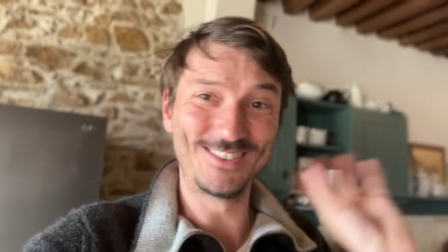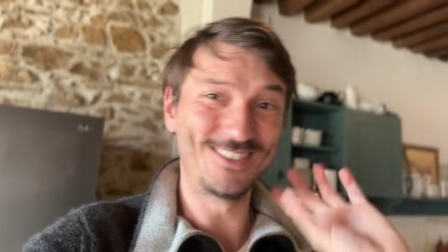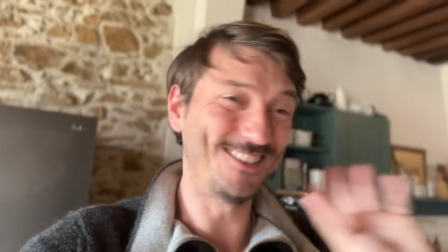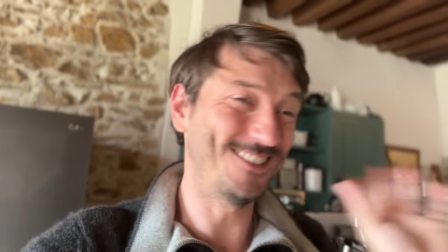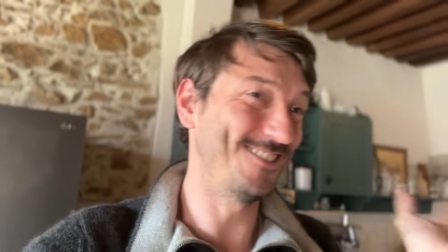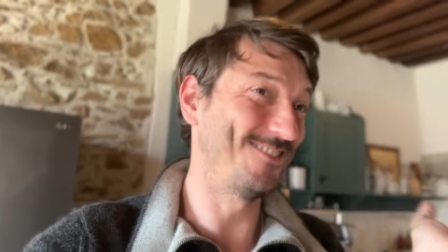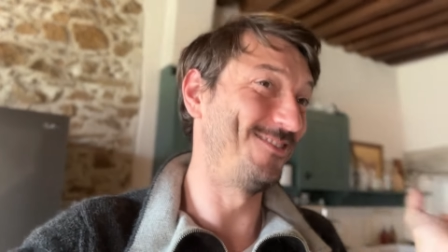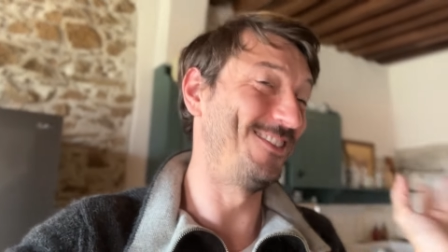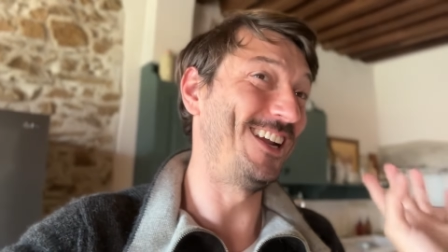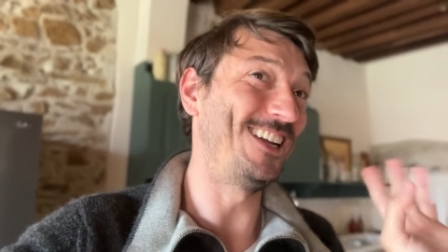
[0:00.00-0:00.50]

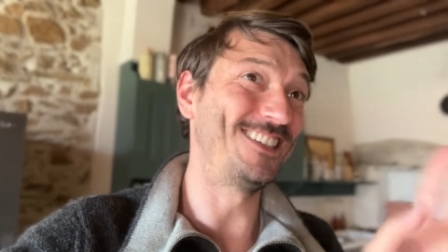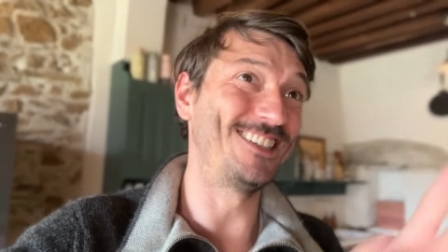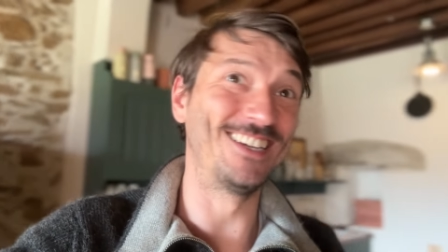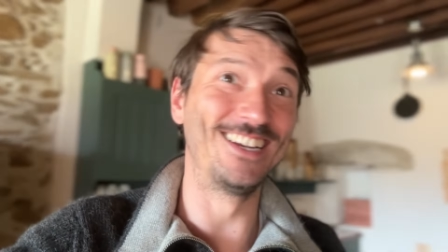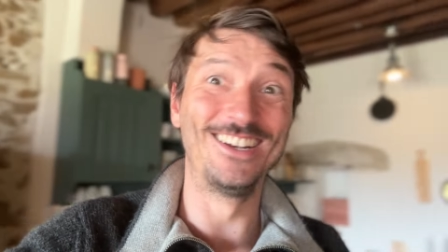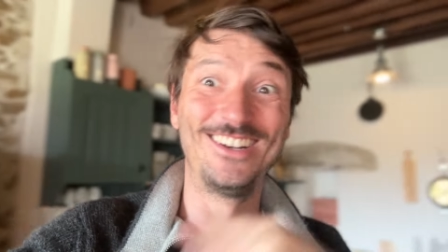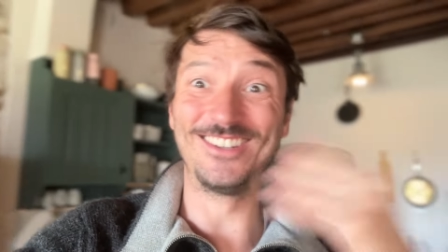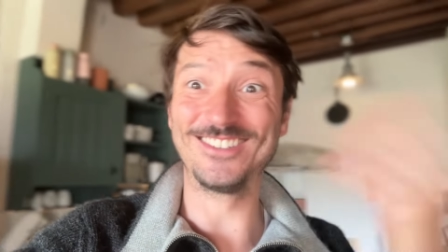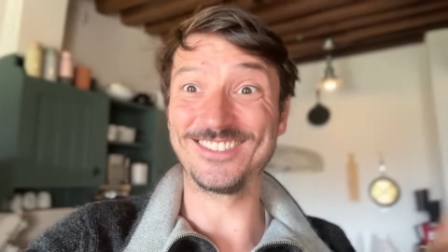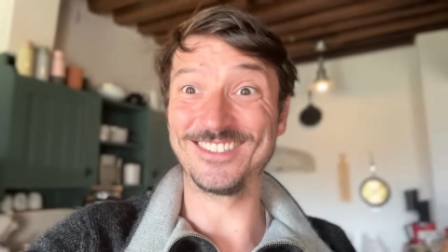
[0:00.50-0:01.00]
just
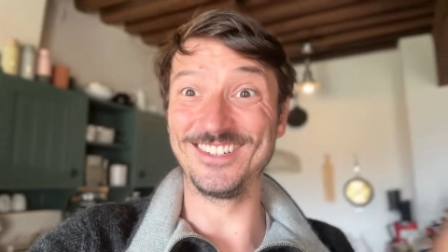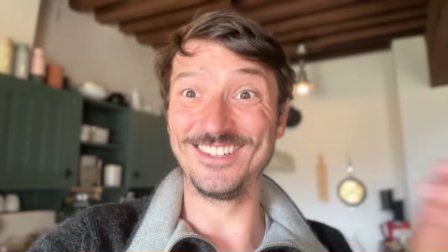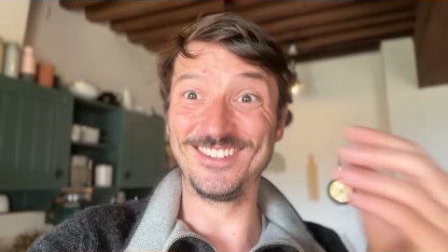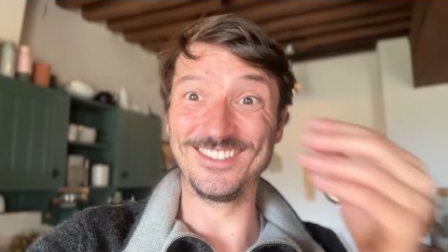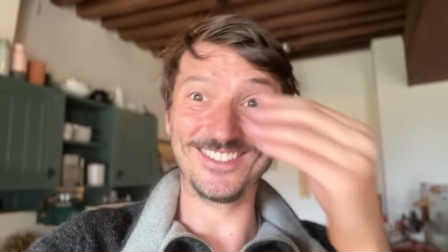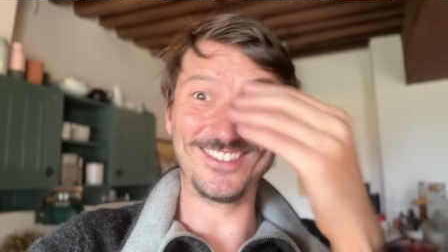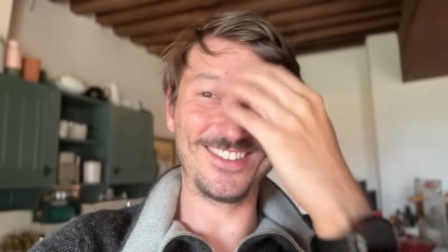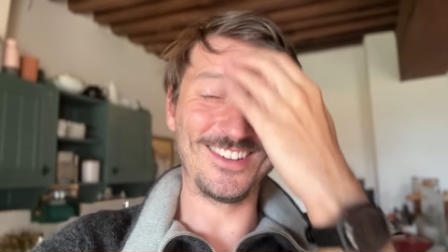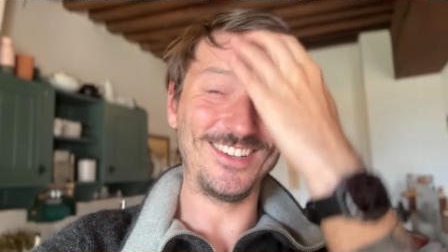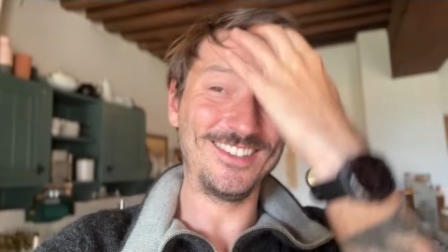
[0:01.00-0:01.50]
creating lots and
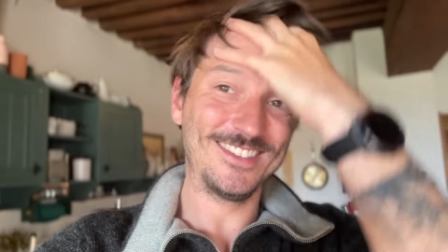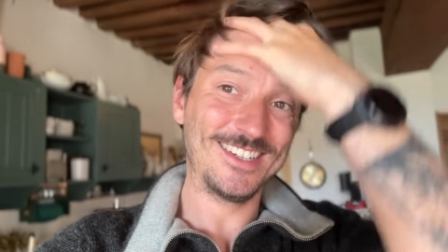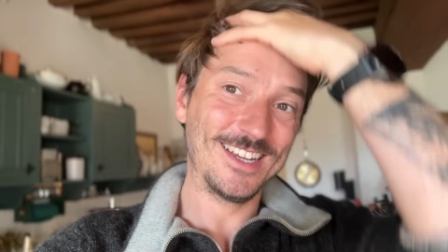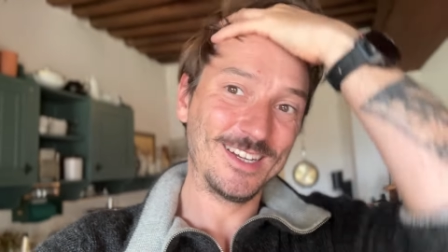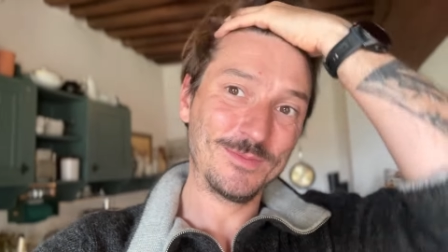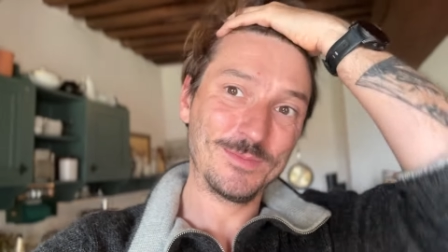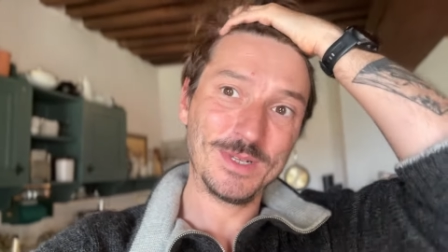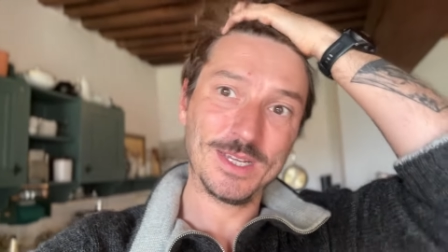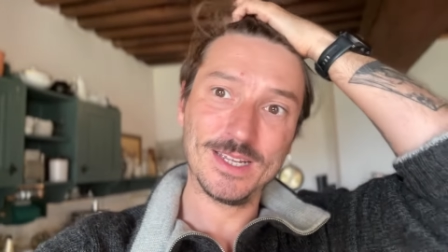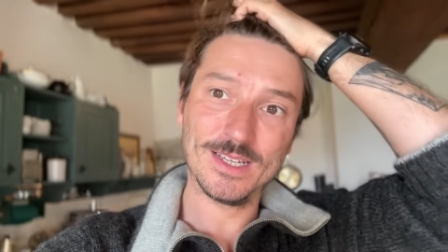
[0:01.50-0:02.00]
lots of
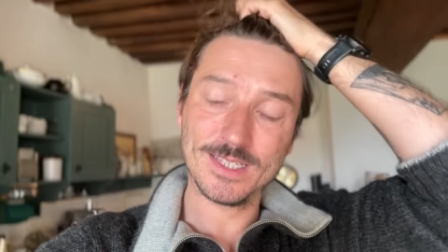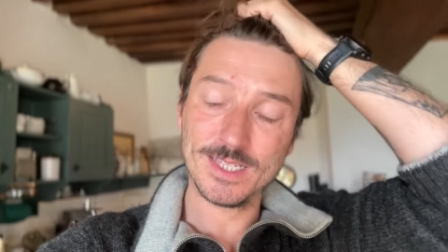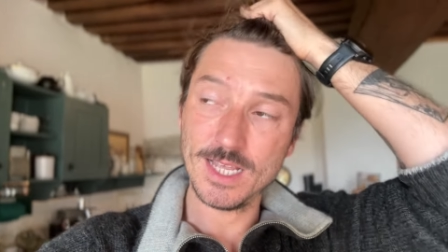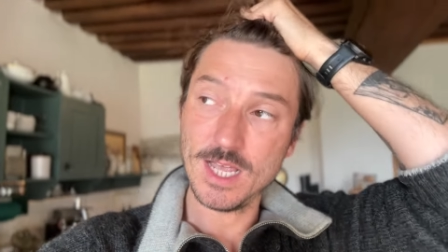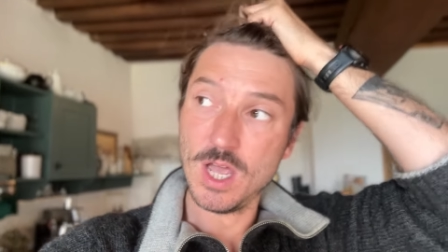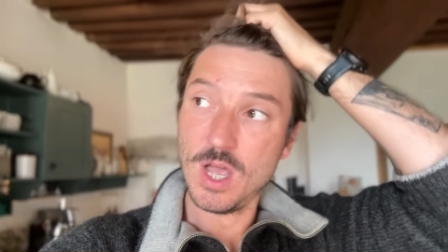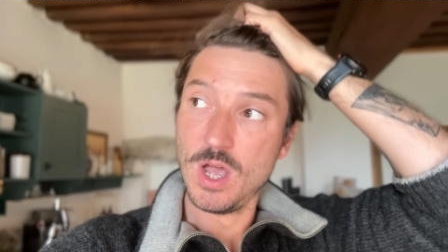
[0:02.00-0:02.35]
content because